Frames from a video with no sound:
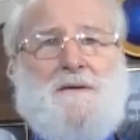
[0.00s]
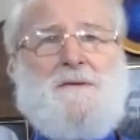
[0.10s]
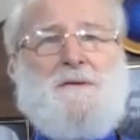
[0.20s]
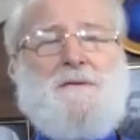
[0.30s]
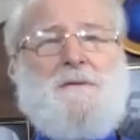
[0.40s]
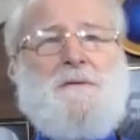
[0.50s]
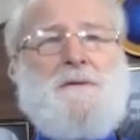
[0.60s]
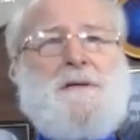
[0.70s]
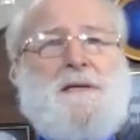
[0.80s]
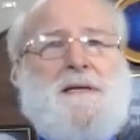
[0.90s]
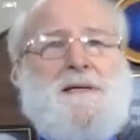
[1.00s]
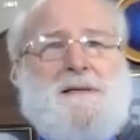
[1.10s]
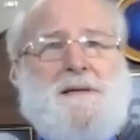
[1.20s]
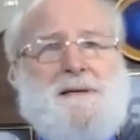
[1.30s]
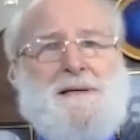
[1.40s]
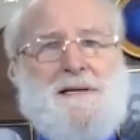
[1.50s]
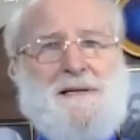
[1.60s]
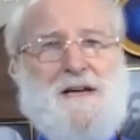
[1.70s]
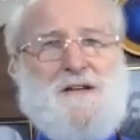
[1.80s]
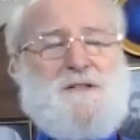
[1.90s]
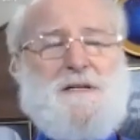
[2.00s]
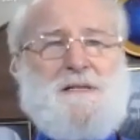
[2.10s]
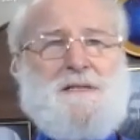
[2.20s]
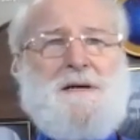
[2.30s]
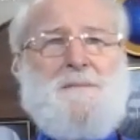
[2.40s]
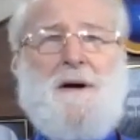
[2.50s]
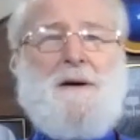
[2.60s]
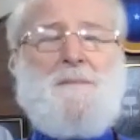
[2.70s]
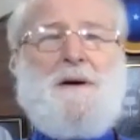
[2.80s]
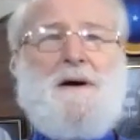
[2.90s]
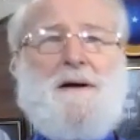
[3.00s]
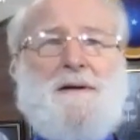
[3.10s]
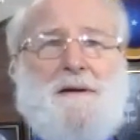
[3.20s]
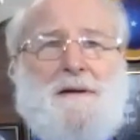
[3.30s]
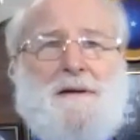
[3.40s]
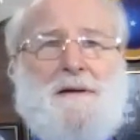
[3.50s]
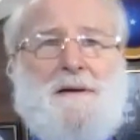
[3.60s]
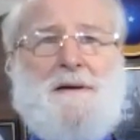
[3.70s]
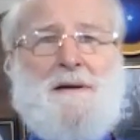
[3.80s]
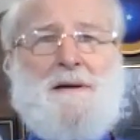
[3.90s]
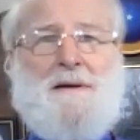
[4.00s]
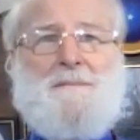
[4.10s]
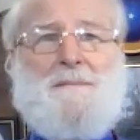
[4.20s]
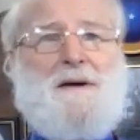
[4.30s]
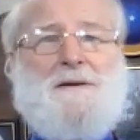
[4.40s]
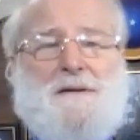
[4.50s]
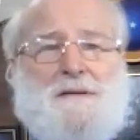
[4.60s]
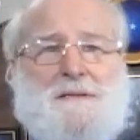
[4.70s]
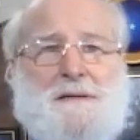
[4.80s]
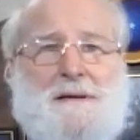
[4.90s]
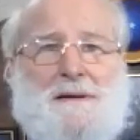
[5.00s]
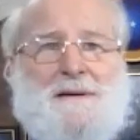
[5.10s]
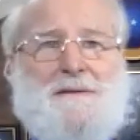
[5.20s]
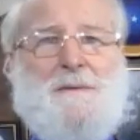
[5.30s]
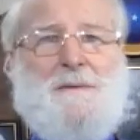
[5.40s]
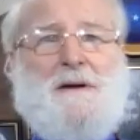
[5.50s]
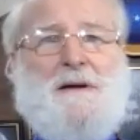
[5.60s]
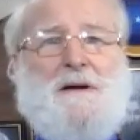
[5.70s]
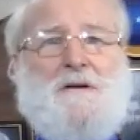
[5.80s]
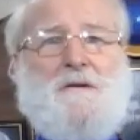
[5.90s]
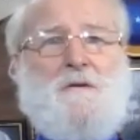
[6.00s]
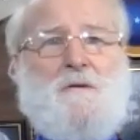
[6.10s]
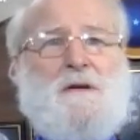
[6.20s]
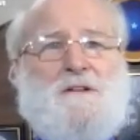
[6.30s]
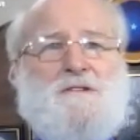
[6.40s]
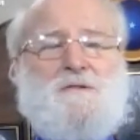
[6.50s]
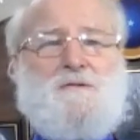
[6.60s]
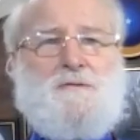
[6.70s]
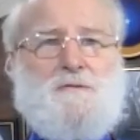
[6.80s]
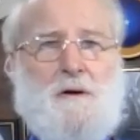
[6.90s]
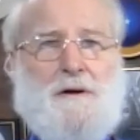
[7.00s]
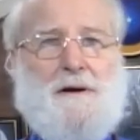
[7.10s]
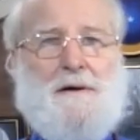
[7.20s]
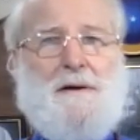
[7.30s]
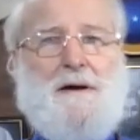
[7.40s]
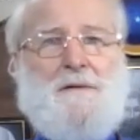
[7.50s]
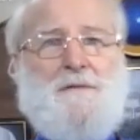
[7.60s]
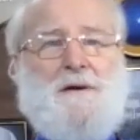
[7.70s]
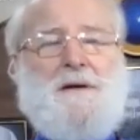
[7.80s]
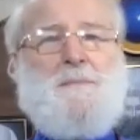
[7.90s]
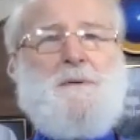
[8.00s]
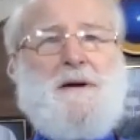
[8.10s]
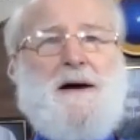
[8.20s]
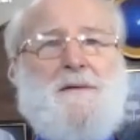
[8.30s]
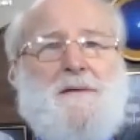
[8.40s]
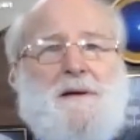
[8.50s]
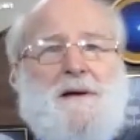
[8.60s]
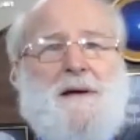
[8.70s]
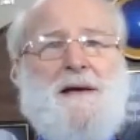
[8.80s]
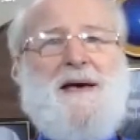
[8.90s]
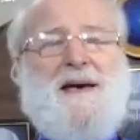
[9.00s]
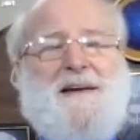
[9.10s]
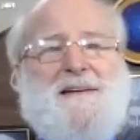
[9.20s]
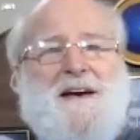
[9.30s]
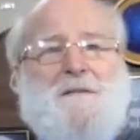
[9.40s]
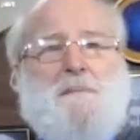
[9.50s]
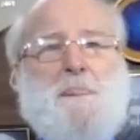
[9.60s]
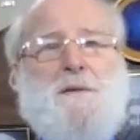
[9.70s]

to lead a nation as Mahatma Gandhi did. My goodness, what an extraordinary effort he put out. And yet,